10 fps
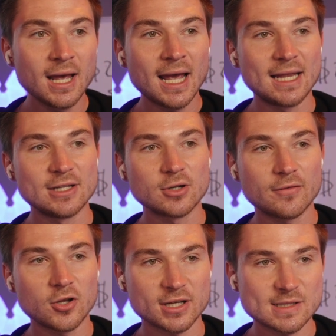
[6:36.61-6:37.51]
And they don't have a
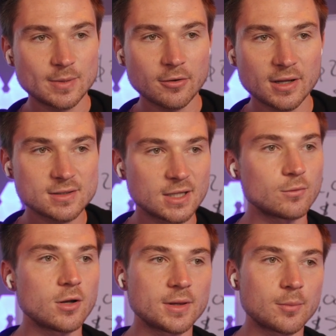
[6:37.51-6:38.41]
lot of experience, and
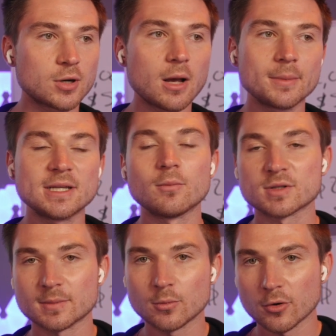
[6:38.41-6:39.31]
well, they probably need
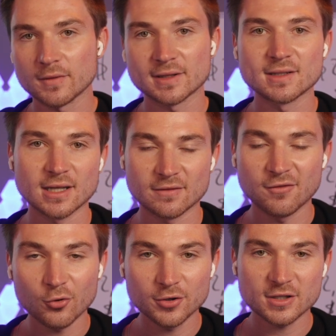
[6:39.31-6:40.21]
something more of like the done
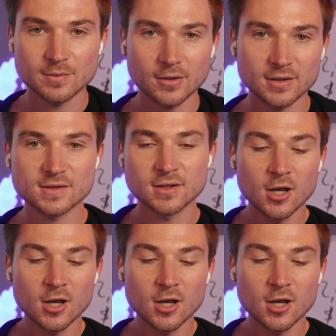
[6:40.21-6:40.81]
for you experience,